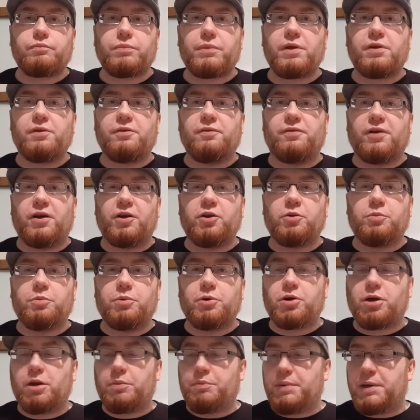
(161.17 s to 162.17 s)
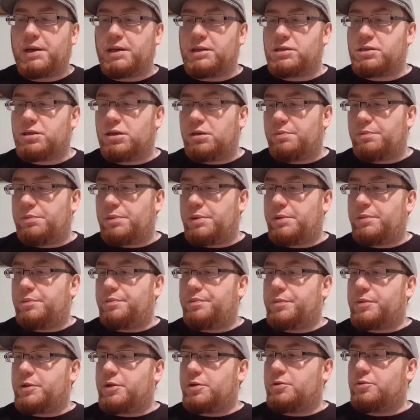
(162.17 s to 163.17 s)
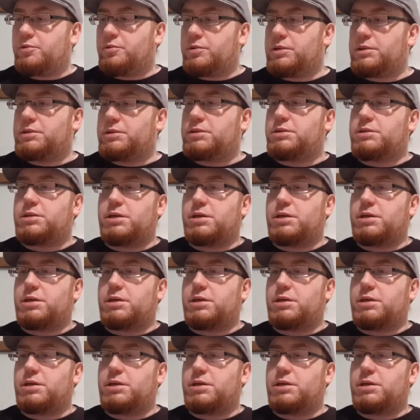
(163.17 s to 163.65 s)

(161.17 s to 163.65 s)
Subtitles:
Final book I picked up was